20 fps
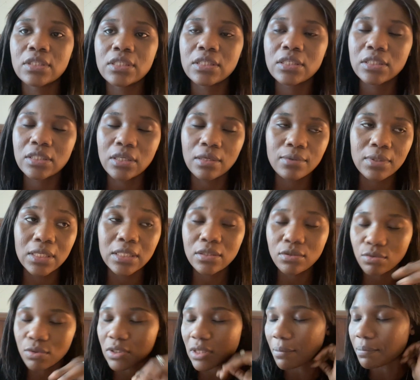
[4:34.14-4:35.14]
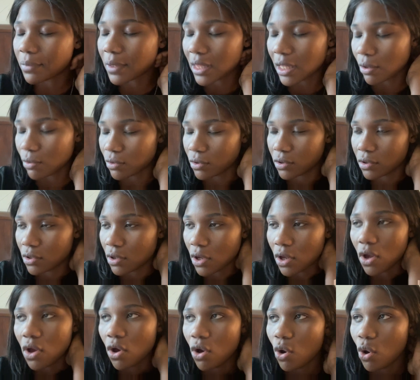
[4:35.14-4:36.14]
and we had to go for the
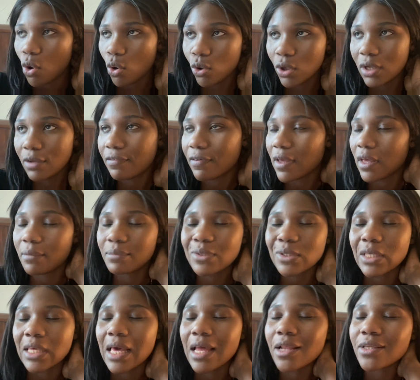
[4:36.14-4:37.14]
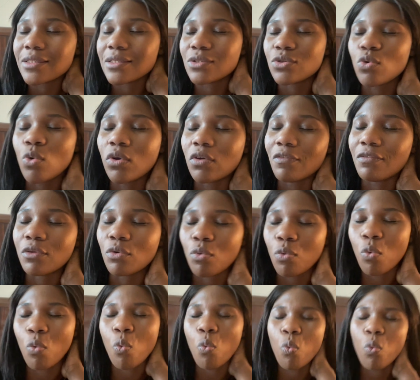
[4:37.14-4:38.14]
gondola ride. We were running
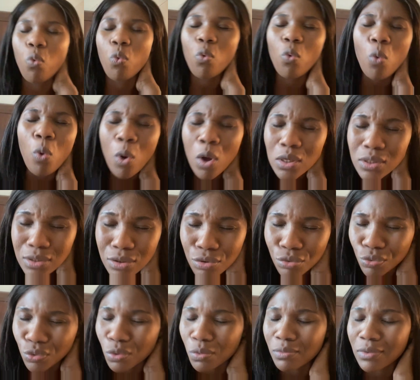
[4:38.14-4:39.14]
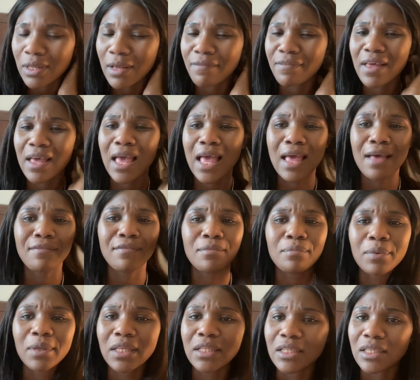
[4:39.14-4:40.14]
late and it was so
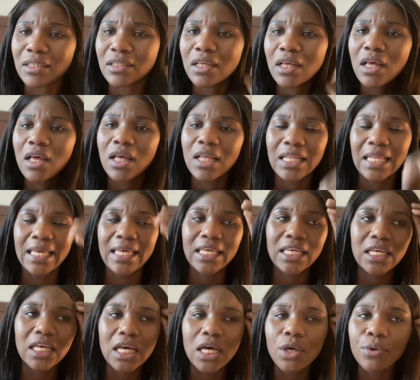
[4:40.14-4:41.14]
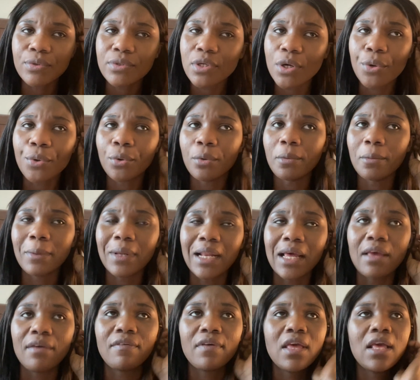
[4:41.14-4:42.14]
stressful. Like, this is the most stressful
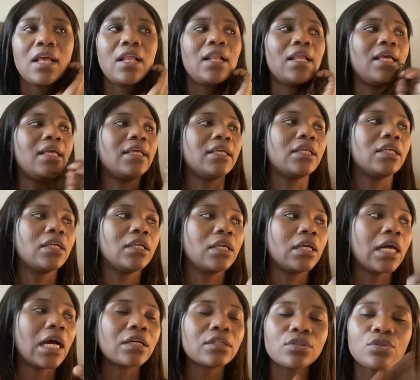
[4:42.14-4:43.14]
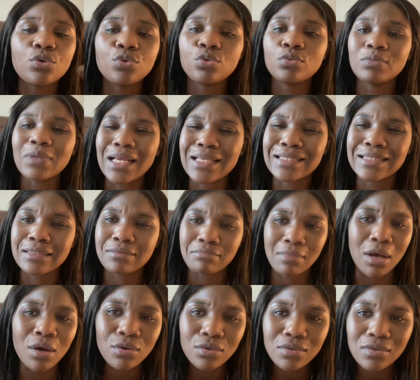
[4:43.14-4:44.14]
check-in process that I've ever
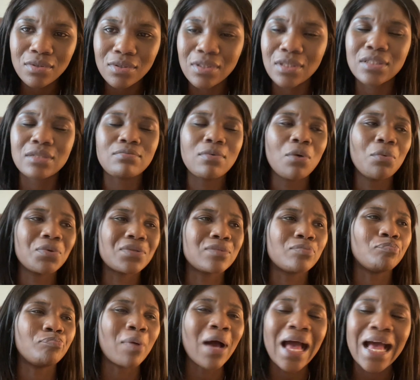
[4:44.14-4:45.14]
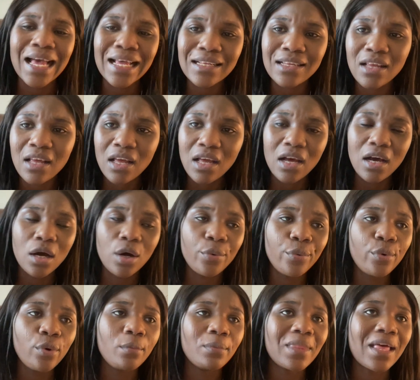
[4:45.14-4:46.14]
done, but I'm happy that we
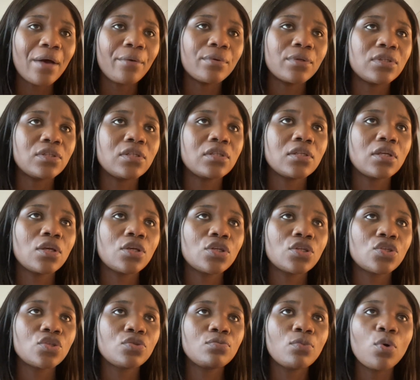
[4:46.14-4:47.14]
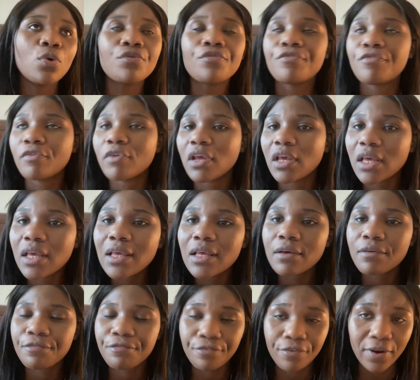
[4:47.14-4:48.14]
did get the room that we wanted,
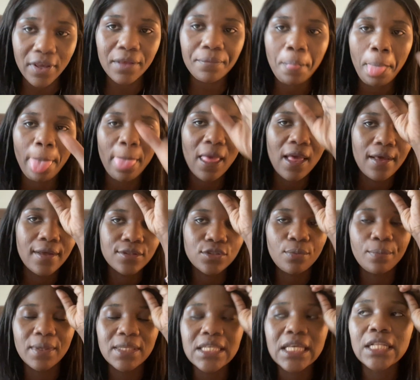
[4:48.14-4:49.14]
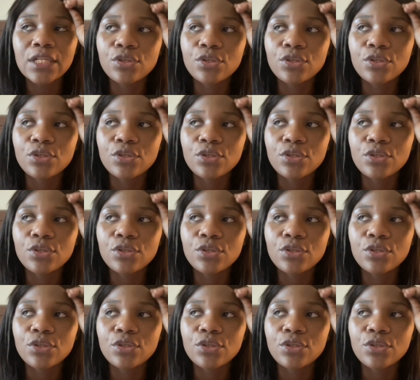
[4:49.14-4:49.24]
and it was really amazing.